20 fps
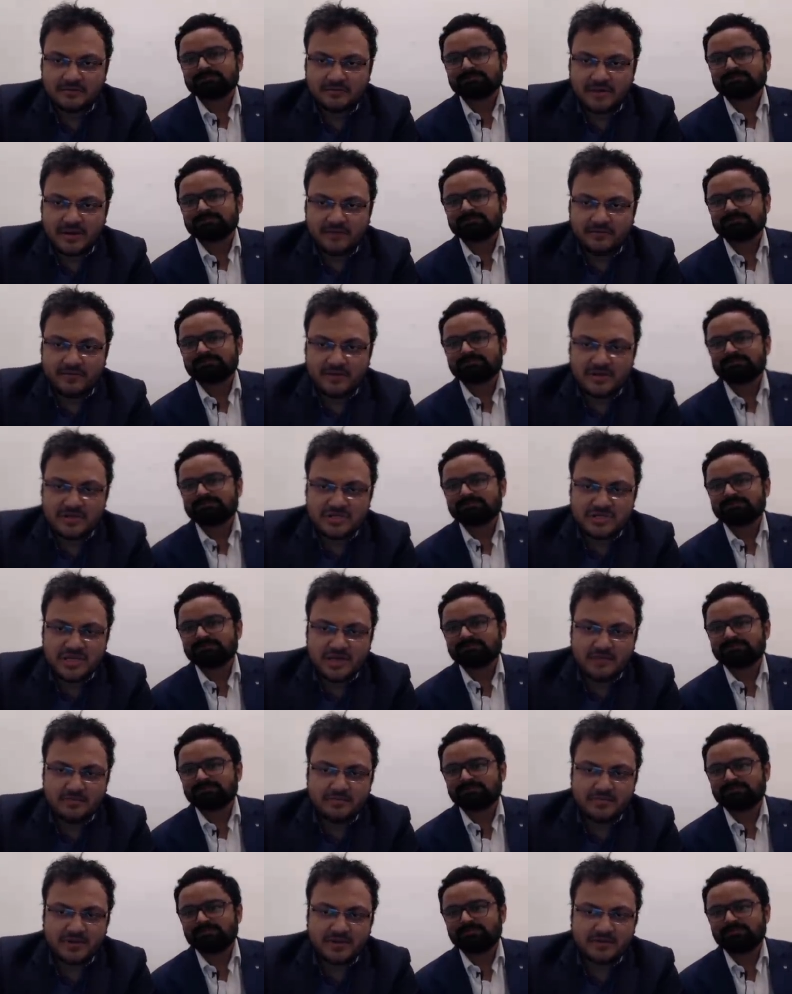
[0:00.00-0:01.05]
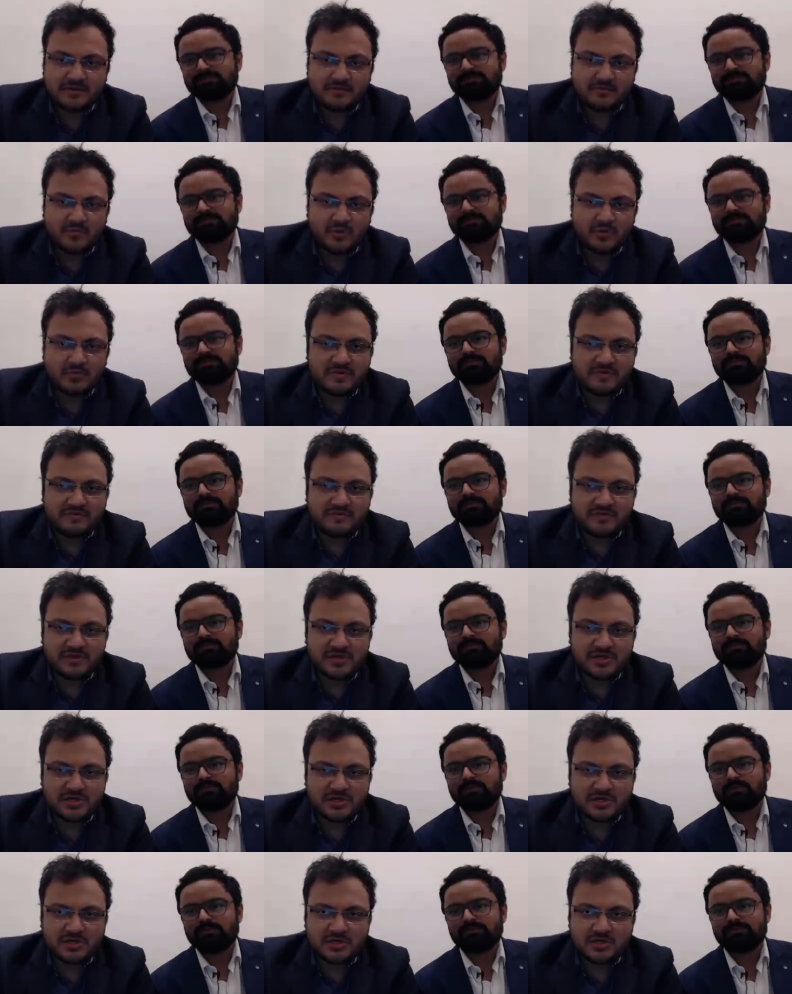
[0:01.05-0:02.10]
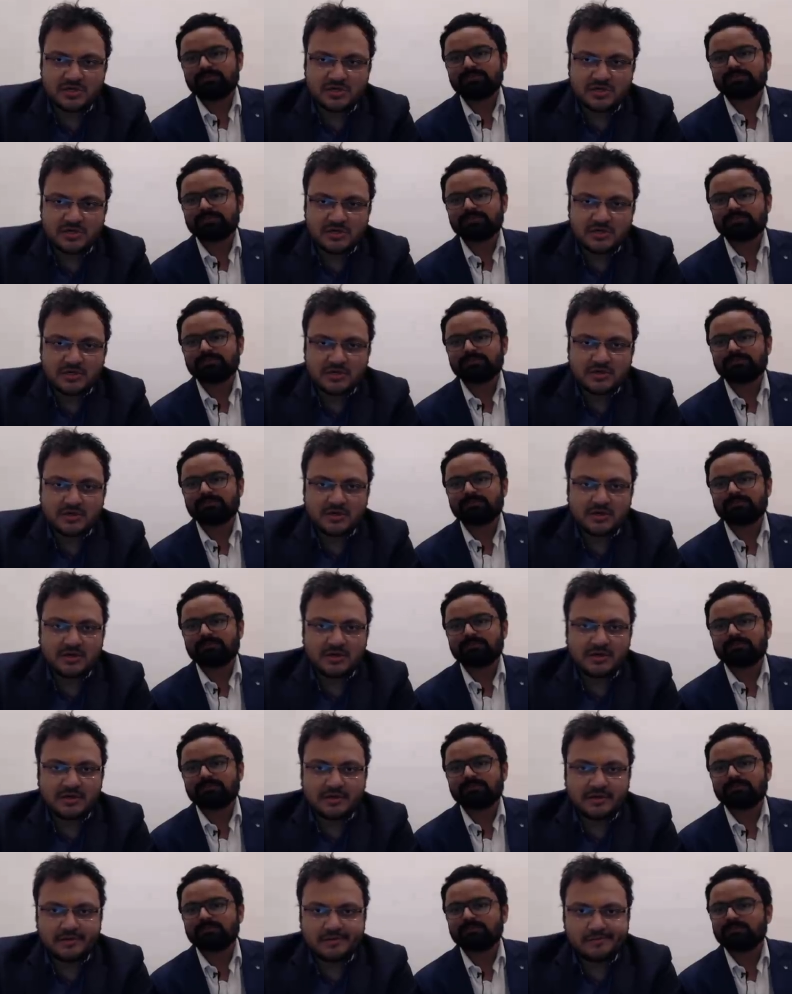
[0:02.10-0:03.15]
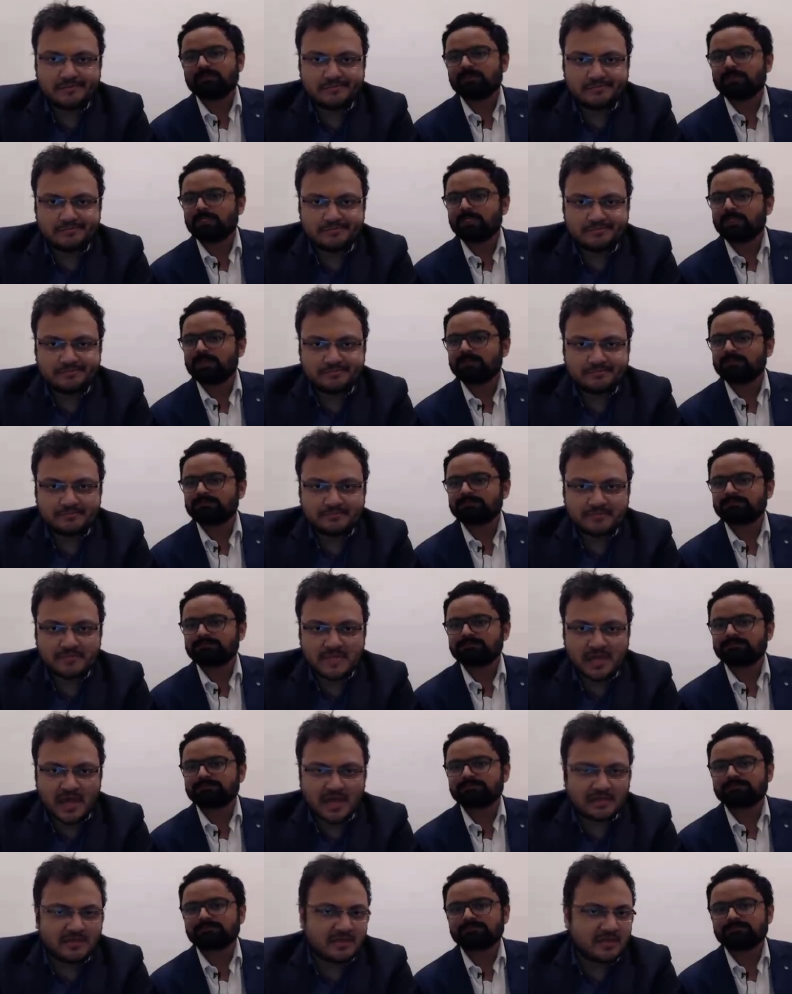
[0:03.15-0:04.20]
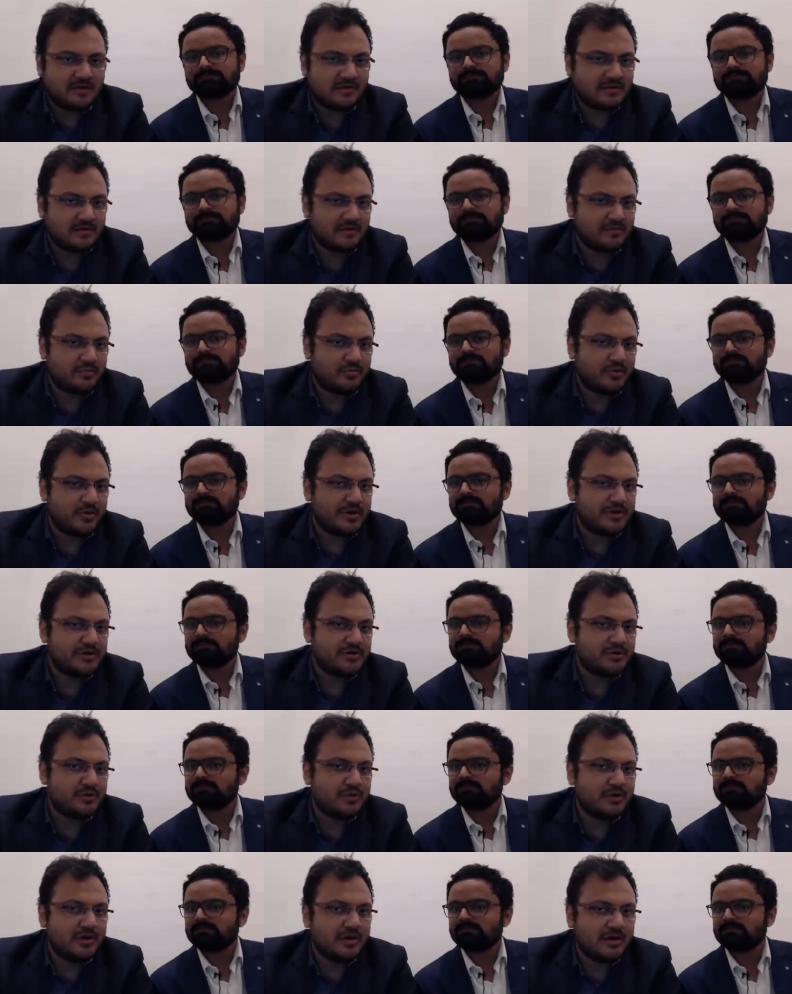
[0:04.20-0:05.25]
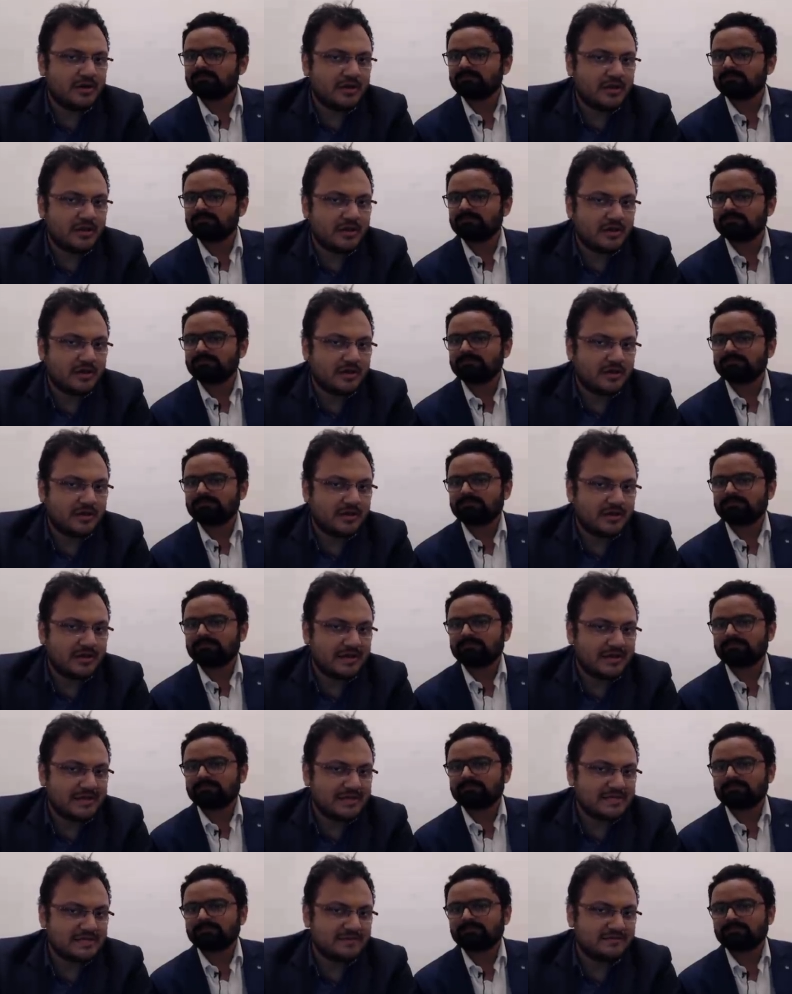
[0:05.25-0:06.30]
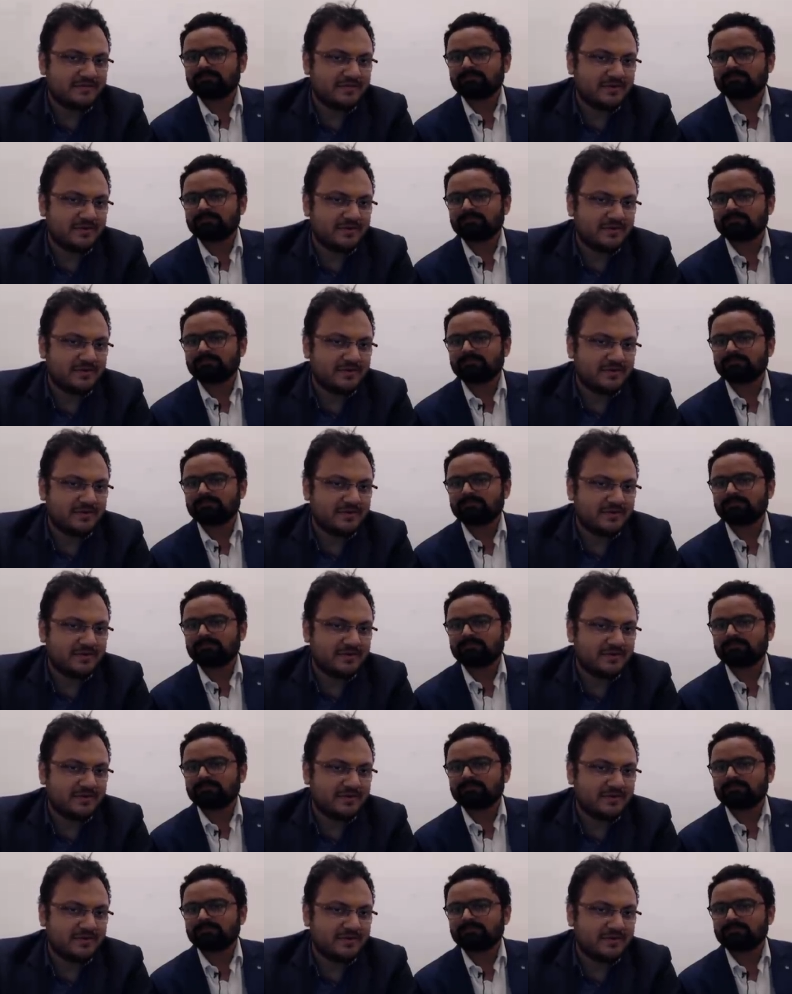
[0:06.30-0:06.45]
Speaker 1: by world champion Bobby Fischer. Bobby Fischer. Uh, I think the point to learn here is